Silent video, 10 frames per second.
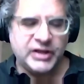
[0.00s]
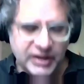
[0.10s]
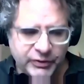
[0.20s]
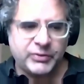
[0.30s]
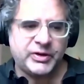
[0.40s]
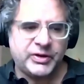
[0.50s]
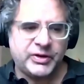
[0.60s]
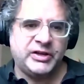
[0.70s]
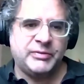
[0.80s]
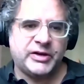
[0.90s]
Even the way
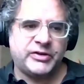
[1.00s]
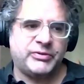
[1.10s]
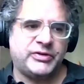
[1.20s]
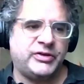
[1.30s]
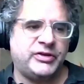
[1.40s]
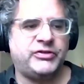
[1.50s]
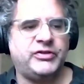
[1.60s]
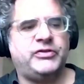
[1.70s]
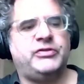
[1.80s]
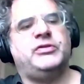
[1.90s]
the email's written. It's
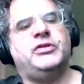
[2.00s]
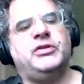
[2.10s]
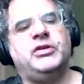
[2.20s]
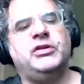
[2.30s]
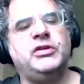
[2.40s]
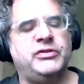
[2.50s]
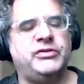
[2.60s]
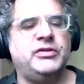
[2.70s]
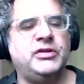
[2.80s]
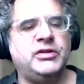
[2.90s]
just it,
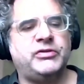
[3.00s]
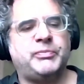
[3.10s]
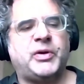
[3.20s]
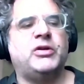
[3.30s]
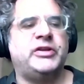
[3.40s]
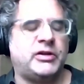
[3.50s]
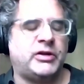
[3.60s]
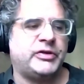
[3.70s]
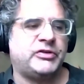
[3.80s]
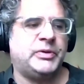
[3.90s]
it's partly a
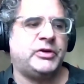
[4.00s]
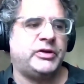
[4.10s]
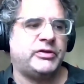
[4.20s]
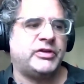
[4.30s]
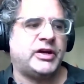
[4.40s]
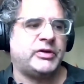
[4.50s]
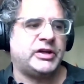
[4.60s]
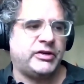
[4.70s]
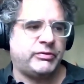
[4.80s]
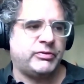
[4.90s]
lot of experience now, I
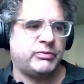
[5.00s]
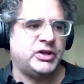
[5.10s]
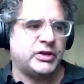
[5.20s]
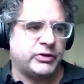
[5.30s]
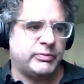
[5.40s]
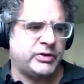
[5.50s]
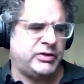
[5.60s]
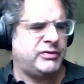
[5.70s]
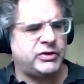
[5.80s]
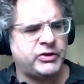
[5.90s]
guess, with reading them.
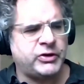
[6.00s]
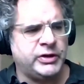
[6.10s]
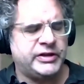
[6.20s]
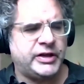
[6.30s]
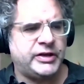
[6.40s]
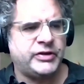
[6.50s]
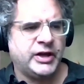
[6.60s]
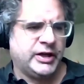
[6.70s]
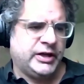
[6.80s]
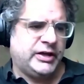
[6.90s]
But even in the early days,
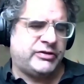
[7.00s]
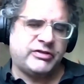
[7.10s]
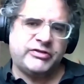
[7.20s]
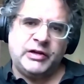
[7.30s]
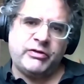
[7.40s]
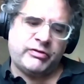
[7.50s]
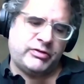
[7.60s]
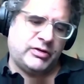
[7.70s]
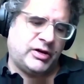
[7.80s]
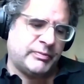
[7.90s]
it's a sense.